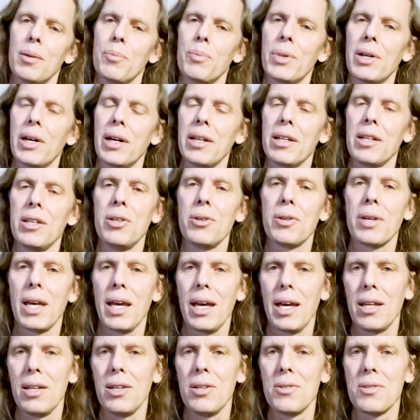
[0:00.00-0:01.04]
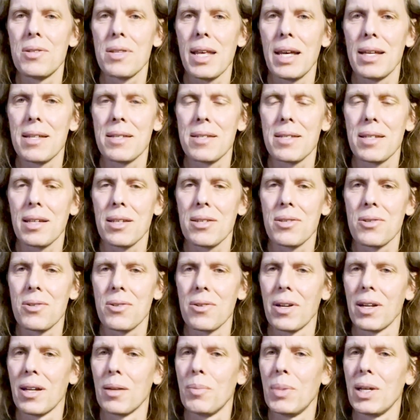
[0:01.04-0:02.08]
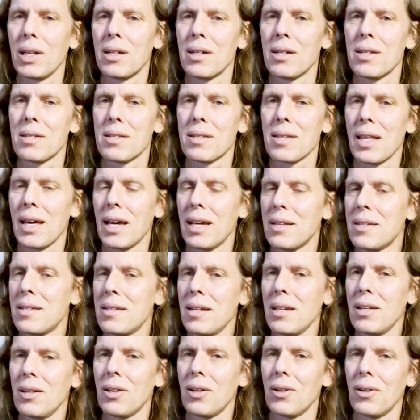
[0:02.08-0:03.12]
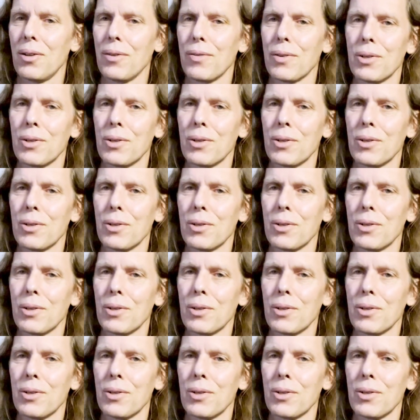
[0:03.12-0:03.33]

But you can use that 6th string because that D note,